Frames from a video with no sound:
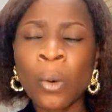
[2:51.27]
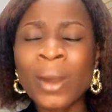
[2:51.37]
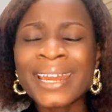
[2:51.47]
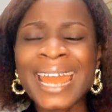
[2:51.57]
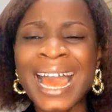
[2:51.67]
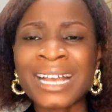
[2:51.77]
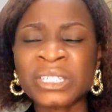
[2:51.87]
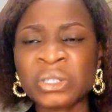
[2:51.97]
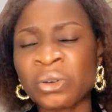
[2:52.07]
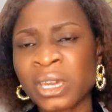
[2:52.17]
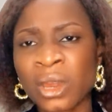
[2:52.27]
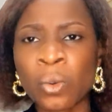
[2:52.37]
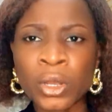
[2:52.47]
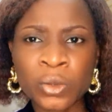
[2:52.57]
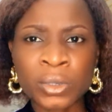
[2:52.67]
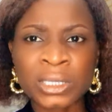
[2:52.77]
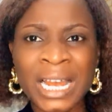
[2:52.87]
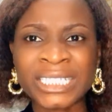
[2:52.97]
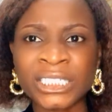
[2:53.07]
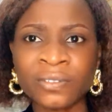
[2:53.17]
When they ask you, okay, what do you want
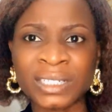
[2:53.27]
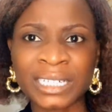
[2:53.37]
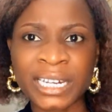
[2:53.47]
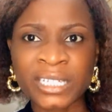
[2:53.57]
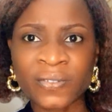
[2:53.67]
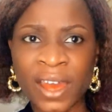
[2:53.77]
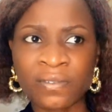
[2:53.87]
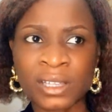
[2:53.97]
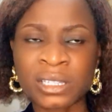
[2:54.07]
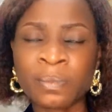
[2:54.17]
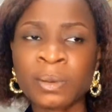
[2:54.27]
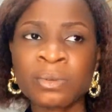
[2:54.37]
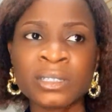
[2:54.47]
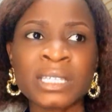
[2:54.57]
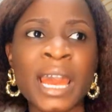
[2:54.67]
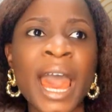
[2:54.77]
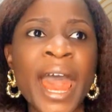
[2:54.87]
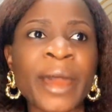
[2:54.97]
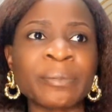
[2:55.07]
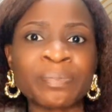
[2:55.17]
to achieve in the next 5 years? Some people say,
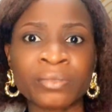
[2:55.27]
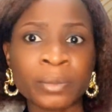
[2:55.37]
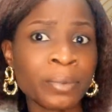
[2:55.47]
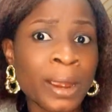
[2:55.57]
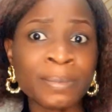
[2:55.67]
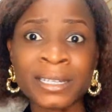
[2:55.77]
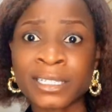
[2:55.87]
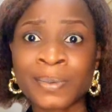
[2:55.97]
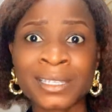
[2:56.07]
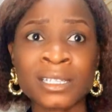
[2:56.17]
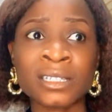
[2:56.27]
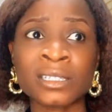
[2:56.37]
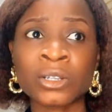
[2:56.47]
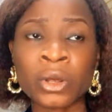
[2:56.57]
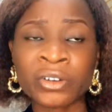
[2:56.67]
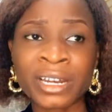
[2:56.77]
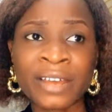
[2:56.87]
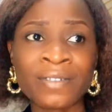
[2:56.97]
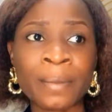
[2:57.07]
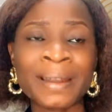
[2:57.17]
probably this person is in 100
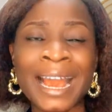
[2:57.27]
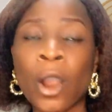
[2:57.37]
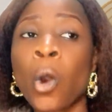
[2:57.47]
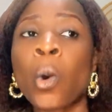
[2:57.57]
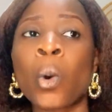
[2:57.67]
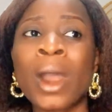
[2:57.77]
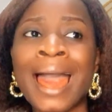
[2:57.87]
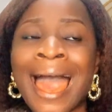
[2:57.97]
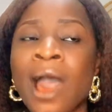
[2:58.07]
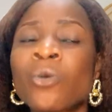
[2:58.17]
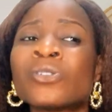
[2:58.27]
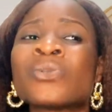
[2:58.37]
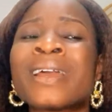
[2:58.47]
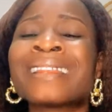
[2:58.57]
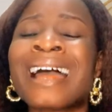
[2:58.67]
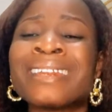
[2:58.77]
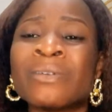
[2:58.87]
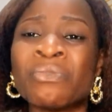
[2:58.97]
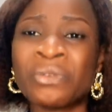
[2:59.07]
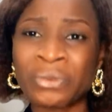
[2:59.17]
level and be like, oh, I want to enter
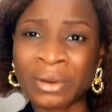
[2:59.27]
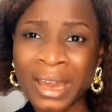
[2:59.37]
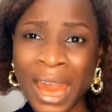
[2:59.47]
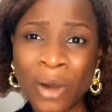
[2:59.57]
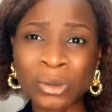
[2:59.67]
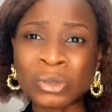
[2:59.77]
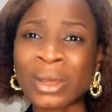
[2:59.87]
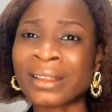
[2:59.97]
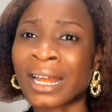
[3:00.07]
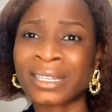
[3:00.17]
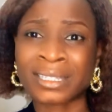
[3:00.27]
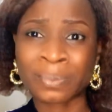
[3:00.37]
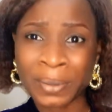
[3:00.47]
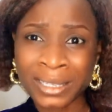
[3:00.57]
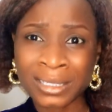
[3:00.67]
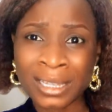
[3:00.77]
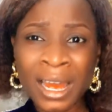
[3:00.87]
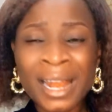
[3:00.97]
the moon. I want to enter the space.